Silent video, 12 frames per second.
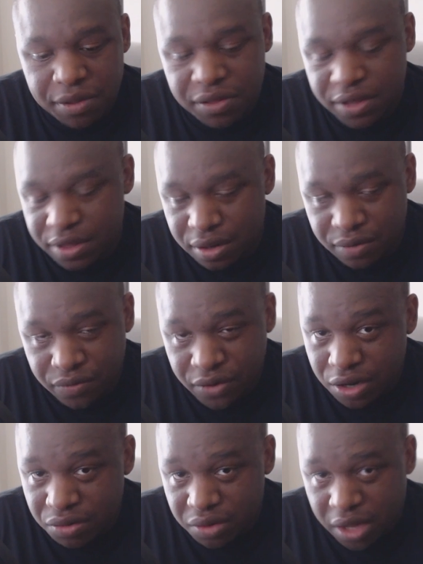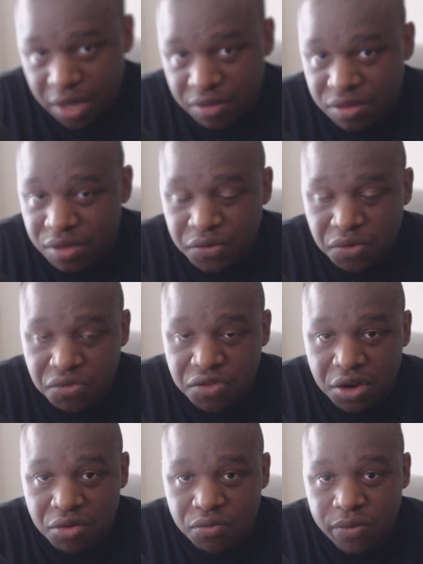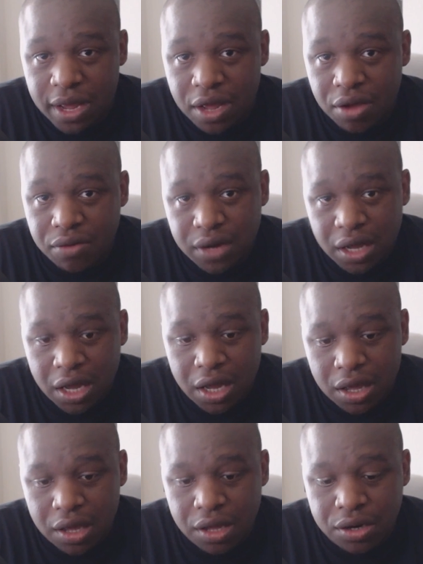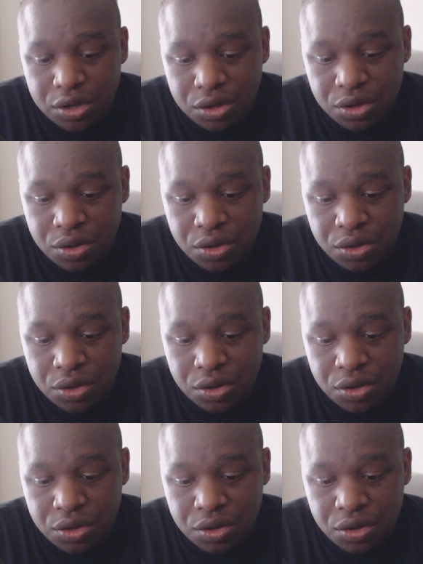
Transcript: gonna be the end of the video, guys. If you stuck around and